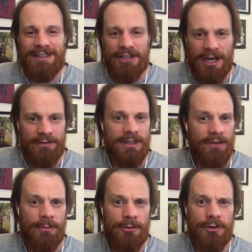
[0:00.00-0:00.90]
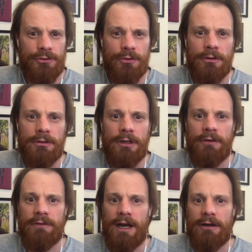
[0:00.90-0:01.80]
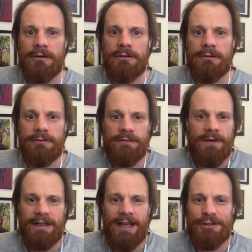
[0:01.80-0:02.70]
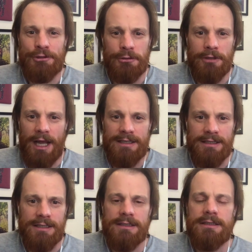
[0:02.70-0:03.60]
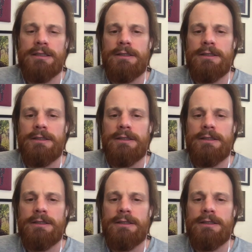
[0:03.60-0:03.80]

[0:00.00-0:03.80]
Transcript: to have to give up control of our financial assets,